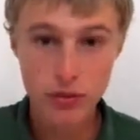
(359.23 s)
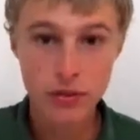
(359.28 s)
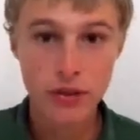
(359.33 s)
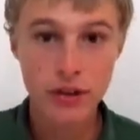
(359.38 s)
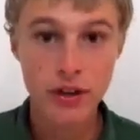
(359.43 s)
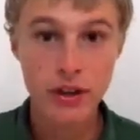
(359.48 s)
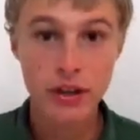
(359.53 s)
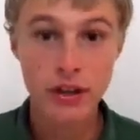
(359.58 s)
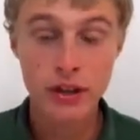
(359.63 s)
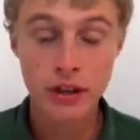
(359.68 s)

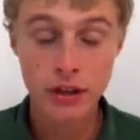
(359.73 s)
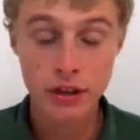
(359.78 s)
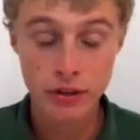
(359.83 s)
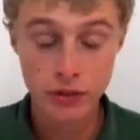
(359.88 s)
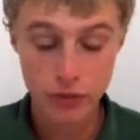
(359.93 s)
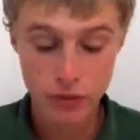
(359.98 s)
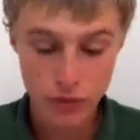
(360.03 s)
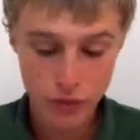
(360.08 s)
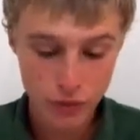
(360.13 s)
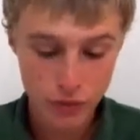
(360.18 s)

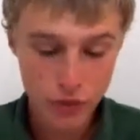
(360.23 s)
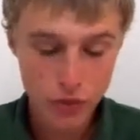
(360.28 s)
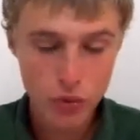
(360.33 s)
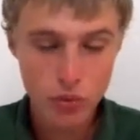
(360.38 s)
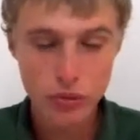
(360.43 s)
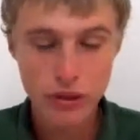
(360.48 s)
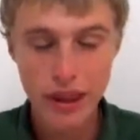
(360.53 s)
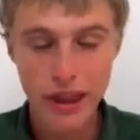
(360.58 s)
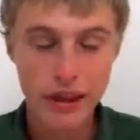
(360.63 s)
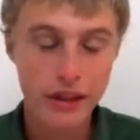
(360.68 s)
the
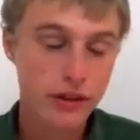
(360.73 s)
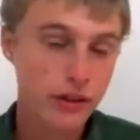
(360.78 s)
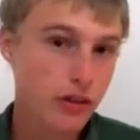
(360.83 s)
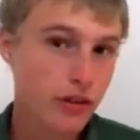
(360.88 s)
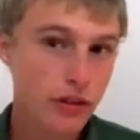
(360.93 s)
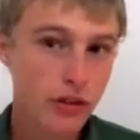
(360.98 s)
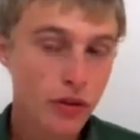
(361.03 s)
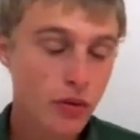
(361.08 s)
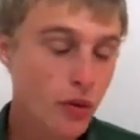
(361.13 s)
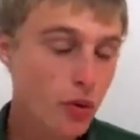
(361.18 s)
food, like,
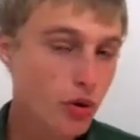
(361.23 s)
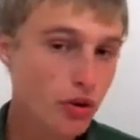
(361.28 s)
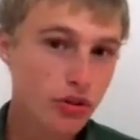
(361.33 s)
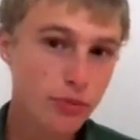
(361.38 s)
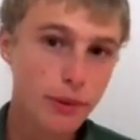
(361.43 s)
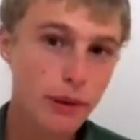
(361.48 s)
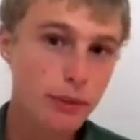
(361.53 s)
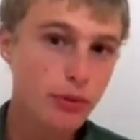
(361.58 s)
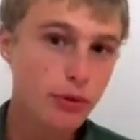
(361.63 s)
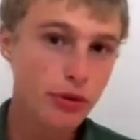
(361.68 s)
of
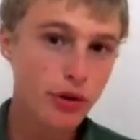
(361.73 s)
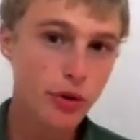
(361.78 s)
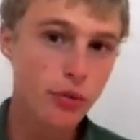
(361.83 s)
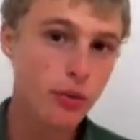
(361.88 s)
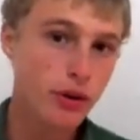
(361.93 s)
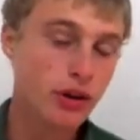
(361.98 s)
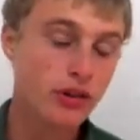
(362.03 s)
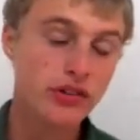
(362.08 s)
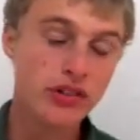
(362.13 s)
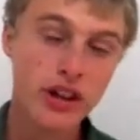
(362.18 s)
course, people
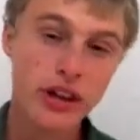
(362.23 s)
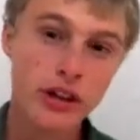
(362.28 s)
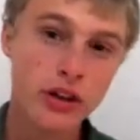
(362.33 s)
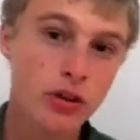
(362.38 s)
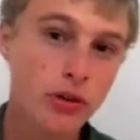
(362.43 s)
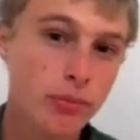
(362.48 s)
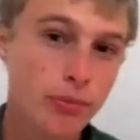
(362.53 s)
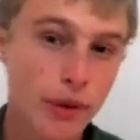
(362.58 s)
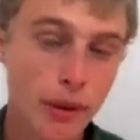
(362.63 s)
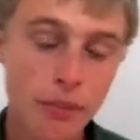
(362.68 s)
don't want to stay
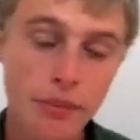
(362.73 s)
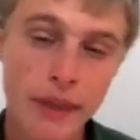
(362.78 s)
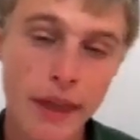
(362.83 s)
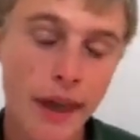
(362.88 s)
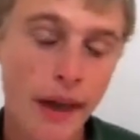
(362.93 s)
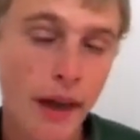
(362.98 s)
cooped up in the